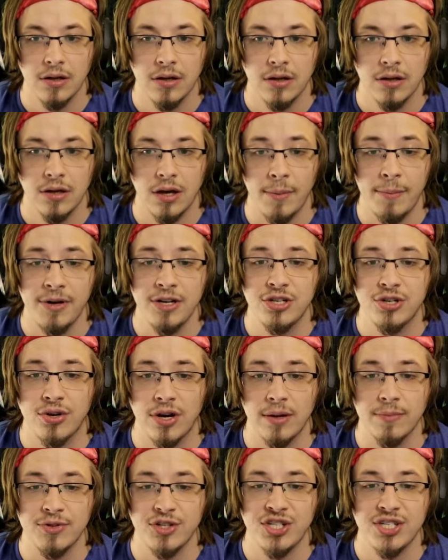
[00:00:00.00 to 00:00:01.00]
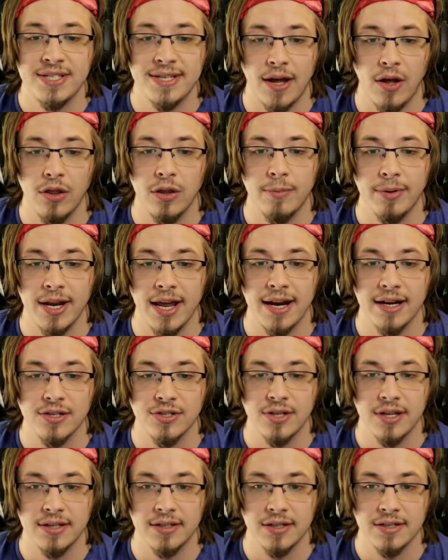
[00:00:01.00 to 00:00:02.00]
I'm gonna straight up sell the banana so
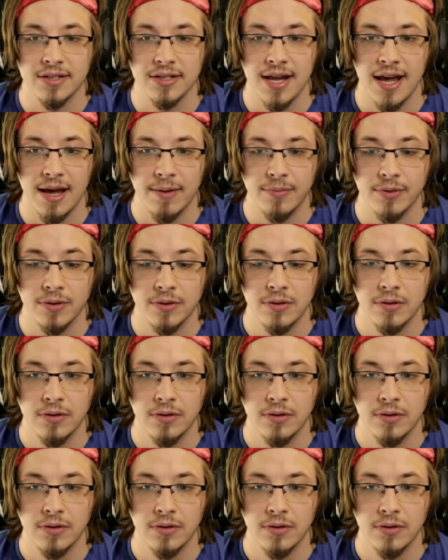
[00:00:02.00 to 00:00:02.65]
that doesn't happen.